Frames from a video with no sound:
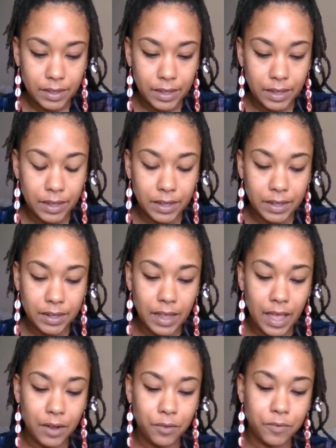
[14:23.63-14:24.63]
And
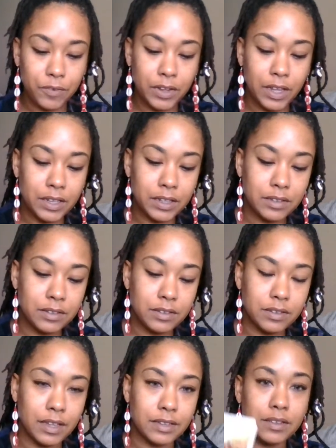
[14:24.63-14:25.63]
I don't feel like this
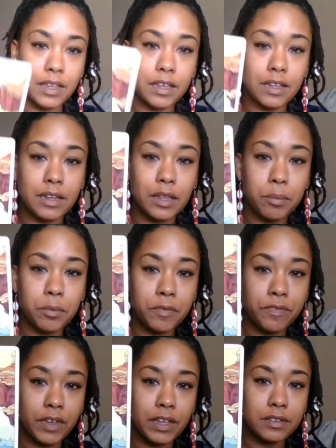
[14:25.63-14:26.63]
is like take a leap of
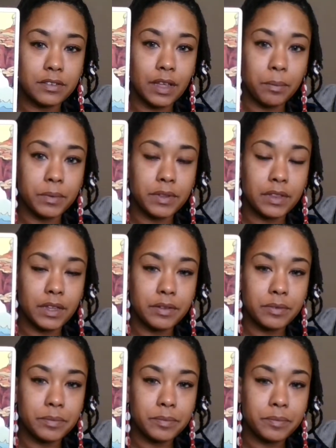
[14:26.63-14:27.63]
faith type of
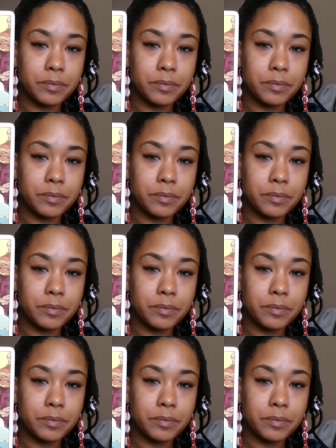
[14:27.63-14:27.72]
thing.